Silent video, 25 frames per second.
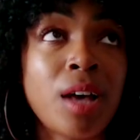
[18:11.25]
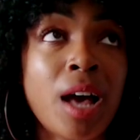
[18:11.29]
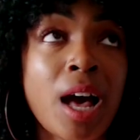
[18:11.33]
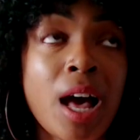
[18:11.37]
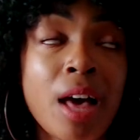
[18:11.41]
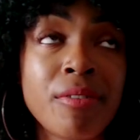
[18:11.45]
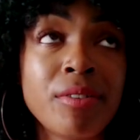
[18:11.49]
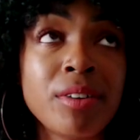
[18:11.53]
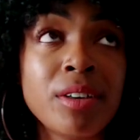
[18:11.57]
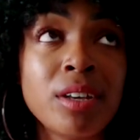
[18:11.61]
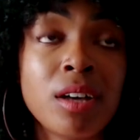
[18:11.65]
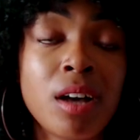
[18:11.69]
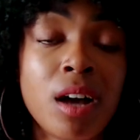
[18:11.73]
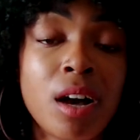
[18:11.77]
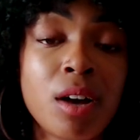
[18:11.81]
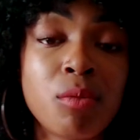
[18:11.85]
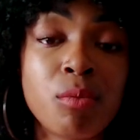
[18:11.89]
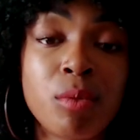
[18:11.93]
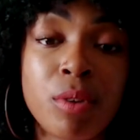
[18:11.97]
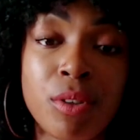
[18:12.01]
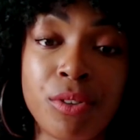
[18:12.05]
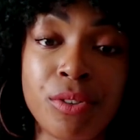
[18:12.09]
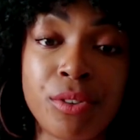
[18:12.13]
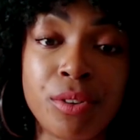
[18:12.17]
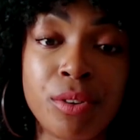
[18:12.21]
Having God
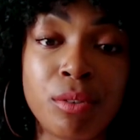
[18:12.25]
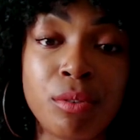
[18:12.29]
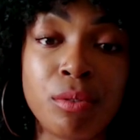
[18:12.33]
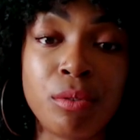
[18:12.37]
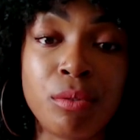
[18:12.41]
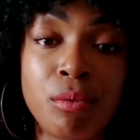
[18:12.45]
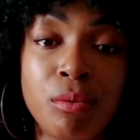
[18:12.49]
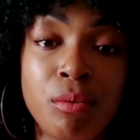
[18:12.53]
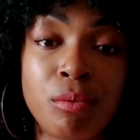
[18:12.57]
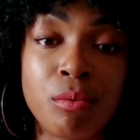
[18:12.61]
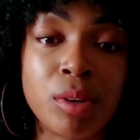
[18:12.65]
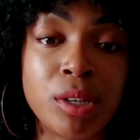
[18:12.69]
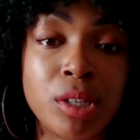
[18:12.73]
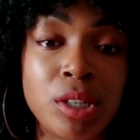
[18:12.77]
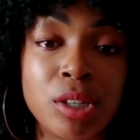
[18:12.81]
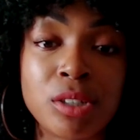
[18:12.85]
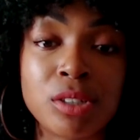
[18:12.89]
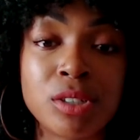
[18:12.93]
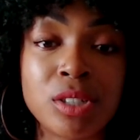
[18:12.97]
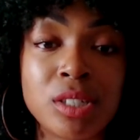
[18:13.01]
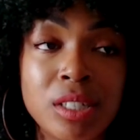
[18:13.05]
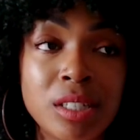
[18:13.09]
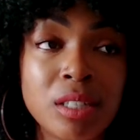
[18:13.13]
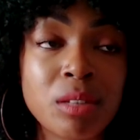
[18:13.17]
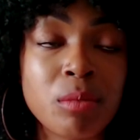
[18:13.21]
with you when you're
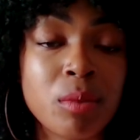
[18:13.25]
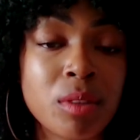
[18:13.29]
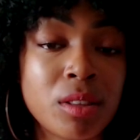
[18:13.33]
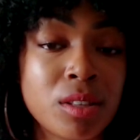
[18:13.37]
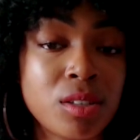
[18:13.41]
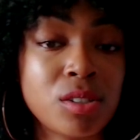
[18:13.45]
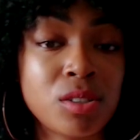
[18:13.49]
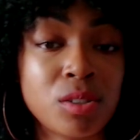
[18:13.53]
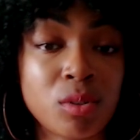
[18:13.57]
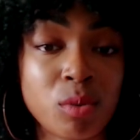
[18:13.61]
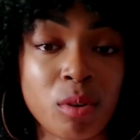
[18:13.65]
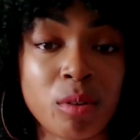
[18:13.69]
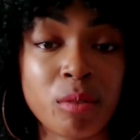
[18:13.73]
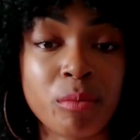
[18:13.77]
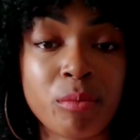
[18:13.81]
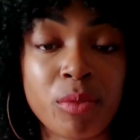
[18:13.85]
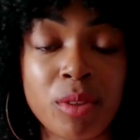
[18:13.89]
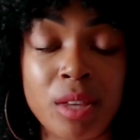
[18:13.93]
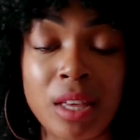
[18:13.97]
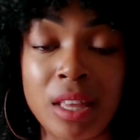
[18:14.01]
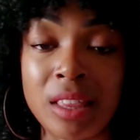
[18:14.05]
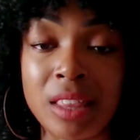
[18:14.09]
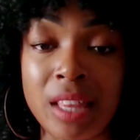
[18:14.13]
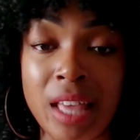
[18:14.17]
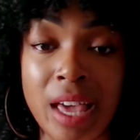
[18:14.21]
dealing with a storm
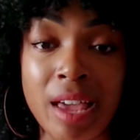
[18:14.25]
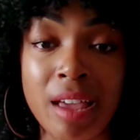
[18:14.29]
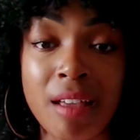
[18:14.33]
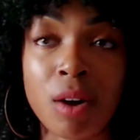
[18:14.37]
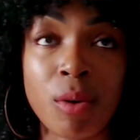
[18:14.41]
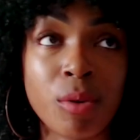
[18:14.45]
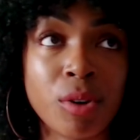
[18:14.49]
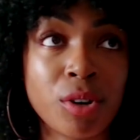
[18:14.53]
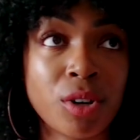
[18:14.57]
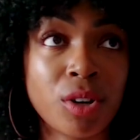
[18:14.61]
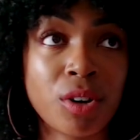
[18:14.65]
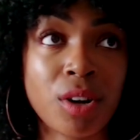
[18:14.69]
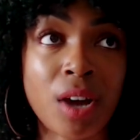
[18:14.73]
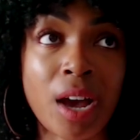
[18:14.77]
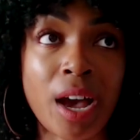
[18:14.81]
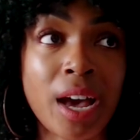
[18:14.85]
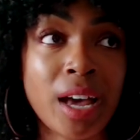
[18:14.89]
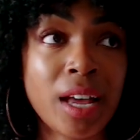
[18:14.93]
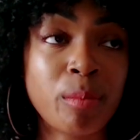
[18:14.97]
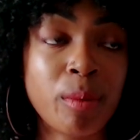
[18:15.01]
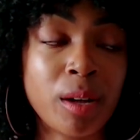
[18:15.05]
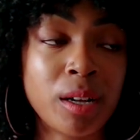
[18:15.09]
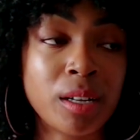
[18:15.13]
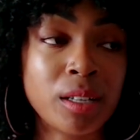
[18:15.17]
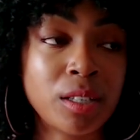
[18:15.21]
in life, or you're
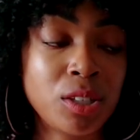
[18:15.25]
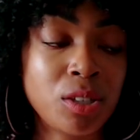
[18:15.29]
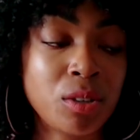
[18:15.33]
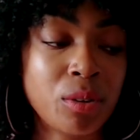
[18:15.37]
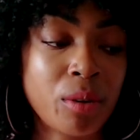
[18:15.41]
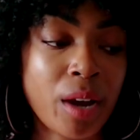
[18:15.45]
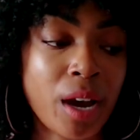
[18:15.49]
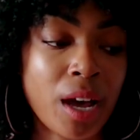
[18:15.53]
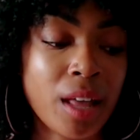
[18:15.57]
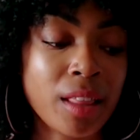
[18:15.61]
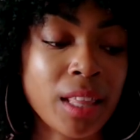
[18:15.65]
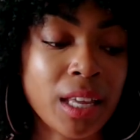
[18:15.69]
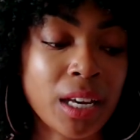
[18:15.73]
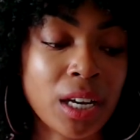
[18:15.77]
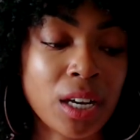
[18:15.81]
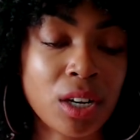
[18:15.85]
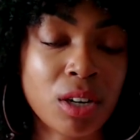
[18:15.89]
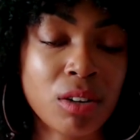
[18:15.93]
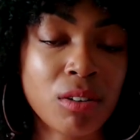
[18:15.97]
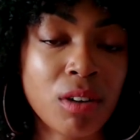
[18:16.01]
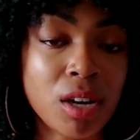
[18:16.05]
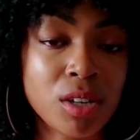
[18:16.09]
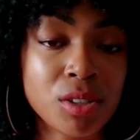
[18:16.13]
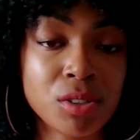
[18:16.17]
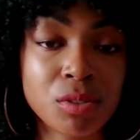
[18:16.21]
at a, you're at like a
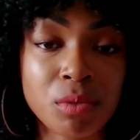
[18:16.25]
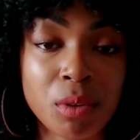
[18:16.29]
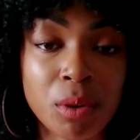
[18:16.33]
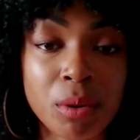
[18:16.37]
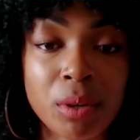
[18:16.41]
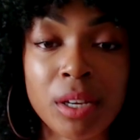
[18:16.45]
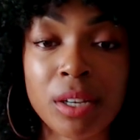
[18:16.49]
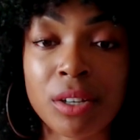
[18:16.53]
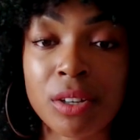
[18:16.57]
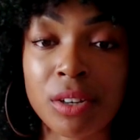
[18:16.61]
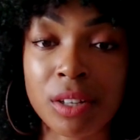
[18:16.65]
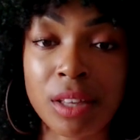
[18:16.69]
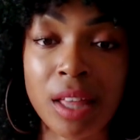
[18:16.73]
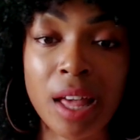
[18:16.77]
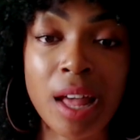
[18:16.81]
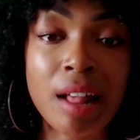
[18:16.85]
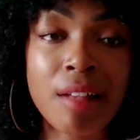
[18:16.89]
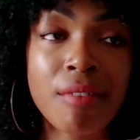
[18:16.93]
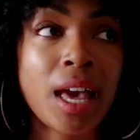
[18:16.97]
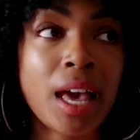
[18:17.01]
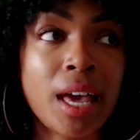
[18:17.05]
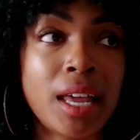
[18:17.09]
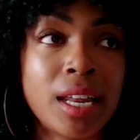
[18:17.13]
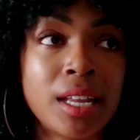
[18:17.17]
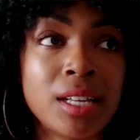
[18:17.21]
crossroad in your life,
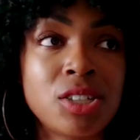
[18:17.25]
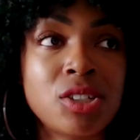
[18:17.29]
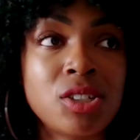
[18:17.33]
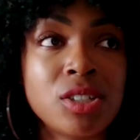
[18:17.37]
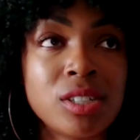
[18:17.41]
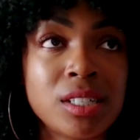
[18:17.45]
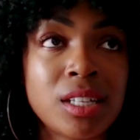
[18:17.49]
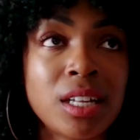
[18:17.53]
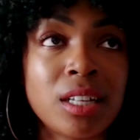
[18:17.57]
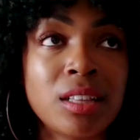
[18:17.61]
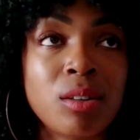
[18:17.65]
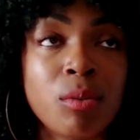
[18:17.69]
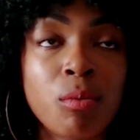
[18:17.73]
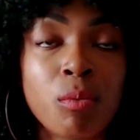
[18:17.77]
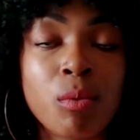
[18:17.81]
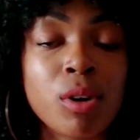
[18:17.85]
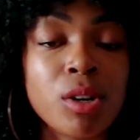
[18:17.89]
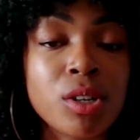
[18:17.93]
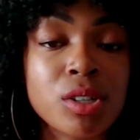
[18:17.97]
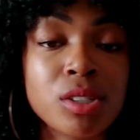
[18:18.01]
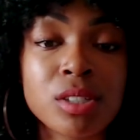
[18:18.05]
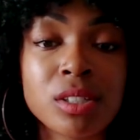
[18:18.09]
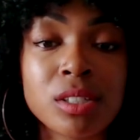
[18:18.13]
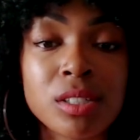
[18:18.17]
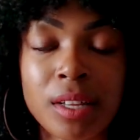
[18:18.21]
and it's just like the
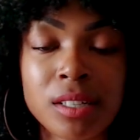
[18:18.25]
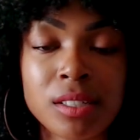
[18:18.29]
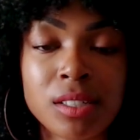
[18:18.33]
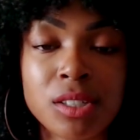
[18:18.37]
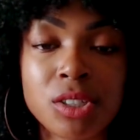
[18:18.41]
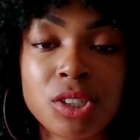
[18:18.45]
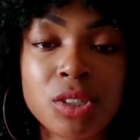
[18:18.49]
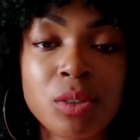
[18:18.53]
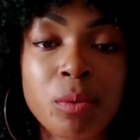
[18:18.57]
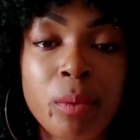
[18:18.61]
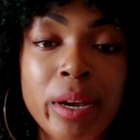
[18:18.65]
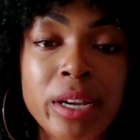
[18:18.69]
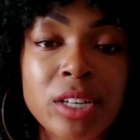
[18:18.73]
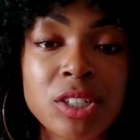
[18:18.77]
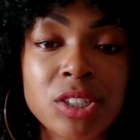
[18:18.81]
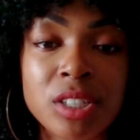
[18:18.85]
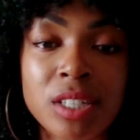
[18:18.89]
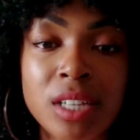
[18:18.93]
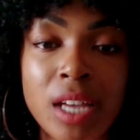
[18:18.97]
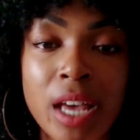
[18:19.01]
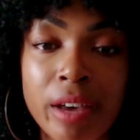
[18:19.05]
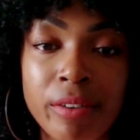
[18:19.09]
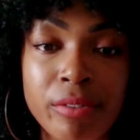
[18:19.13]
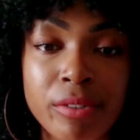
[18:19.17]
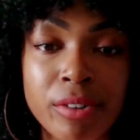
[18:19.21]
worst
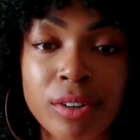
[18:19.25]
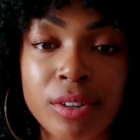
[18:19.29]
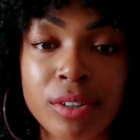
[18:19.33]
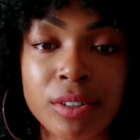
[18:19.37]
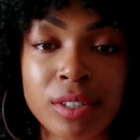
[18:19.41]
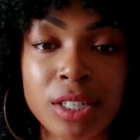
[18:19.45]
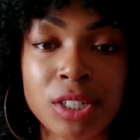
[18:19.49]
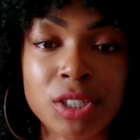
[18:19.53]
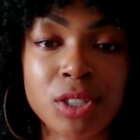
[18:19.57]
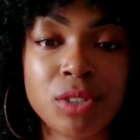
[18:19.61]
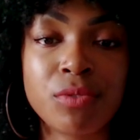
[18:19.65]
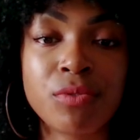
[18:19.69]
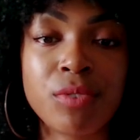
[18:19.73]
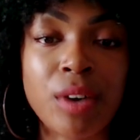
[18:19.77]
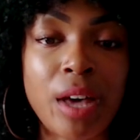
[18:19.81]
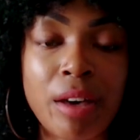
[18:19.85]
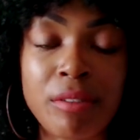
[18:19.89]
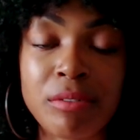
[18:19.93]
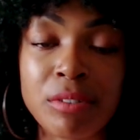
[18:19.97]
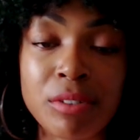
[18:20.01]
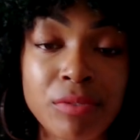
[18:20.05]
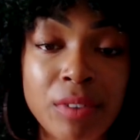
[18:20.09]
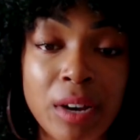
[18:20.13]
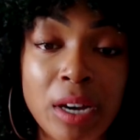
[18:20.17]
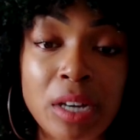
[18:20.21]
situation ever that you've
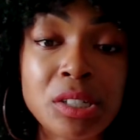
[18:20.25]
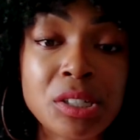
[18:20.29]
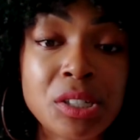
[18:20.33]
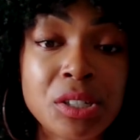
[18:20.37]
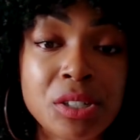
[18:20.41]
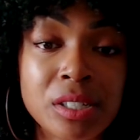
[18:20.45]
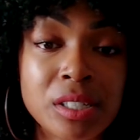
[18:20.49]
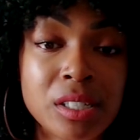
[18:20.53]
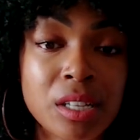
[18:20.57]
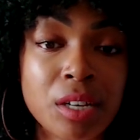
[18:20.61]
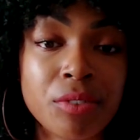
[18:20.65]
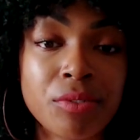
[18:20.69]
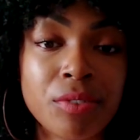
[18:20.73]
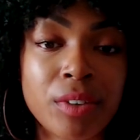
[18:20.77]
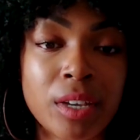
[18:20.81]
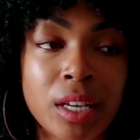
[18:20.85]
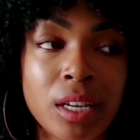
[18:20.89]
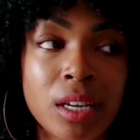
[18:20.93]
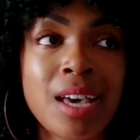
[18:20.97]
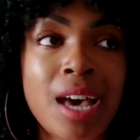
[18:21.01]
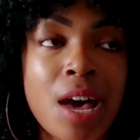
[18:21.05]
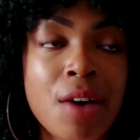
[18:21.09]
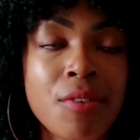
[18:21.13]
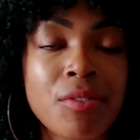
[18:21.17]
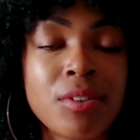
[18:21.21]
ever found yourself
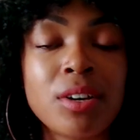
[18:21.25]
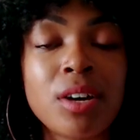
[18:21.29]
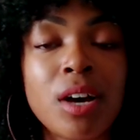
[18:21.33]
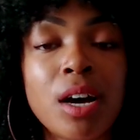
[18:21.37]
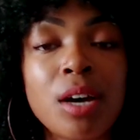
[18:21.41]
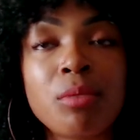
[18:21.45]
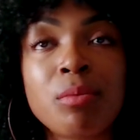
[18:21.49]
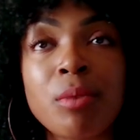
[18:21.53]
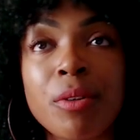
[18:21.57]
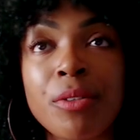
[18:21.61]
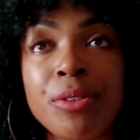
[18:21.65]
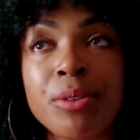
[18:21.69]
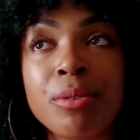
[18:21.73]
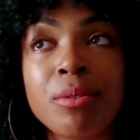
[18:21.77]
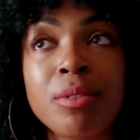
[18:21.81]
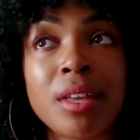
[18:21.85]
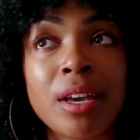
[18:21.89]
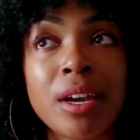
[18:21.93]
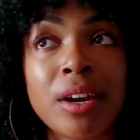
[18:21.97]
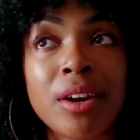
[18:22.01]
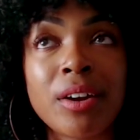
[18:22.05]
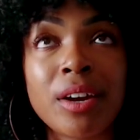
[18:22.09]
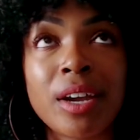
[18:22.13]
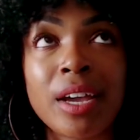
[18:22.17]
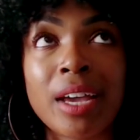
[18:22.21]
in. Having God with you
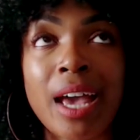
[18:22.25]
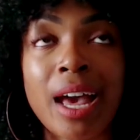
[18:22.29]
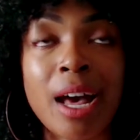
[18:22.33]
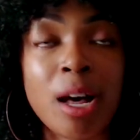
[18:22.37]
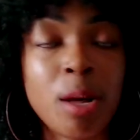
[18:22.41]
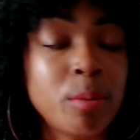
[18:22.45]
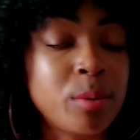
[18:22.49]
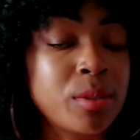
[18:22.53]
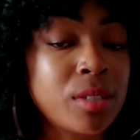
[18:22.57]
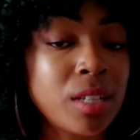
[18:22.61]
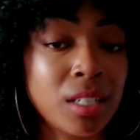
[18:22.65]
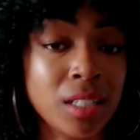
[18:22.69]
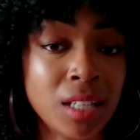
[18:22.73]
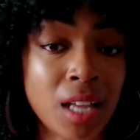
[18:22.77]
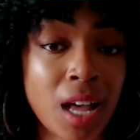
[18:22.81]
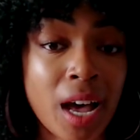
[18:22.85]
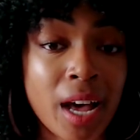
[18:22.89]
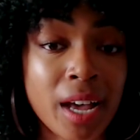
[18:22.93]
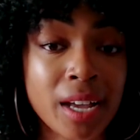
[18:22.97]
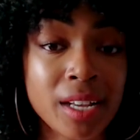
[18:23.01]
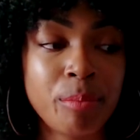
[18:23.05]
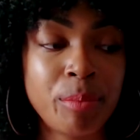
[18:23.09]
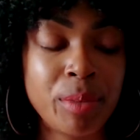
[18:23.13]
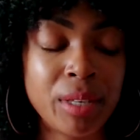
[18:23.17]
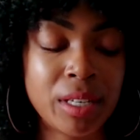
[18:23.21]
there helps a
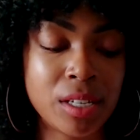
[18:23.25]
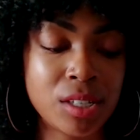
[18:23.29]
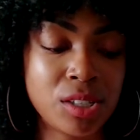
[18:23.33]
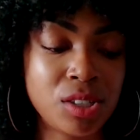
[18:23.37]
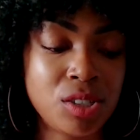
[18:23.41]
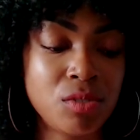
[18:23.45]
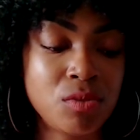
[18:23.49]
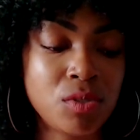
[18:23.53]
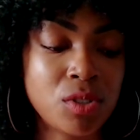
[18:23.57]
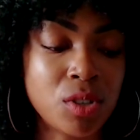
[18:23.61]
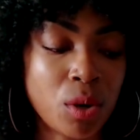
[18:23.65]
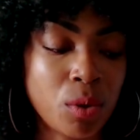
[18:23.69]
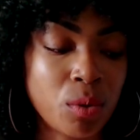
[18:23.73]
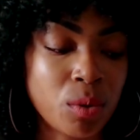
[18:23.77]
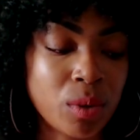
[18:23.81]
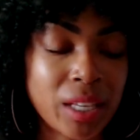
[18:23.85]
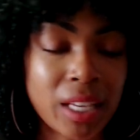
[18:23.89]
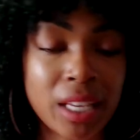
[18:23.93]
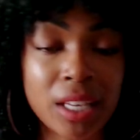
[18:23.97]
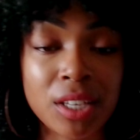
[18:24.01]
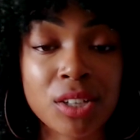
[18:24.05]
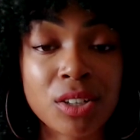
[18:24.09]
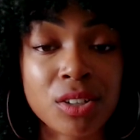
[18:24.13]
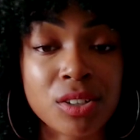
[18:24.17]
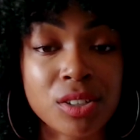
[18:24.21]
lot, because you don't
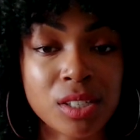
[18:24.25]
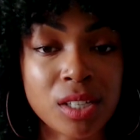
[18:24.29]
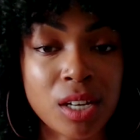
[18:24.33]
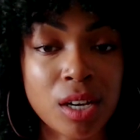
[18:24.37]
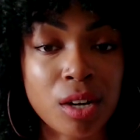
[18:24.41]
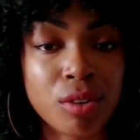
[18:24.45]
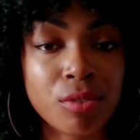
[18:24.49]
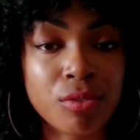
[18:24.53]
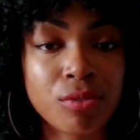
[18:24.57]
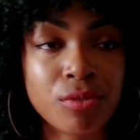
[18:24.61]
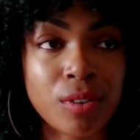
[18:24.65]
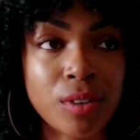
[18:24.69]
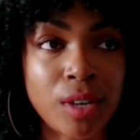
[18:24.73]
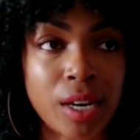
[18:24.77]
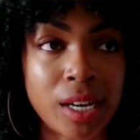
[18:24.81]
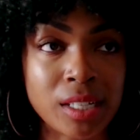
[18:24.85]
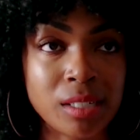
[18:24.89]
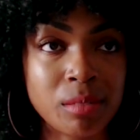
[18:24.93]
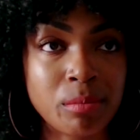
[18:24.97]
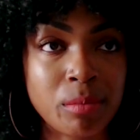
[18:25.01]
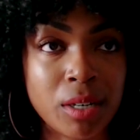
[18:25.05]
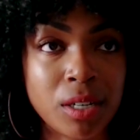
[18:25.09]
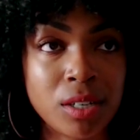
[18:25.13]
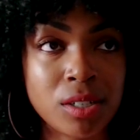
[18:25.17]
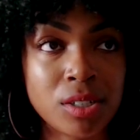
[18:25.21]
kick yourself
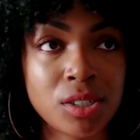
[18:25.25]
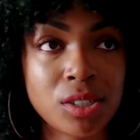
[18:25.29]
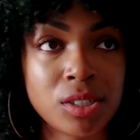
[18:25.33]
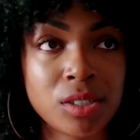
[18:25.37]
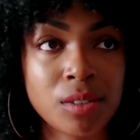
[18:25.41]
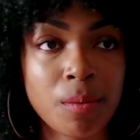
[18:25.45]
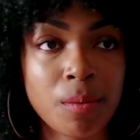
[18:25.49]
as much.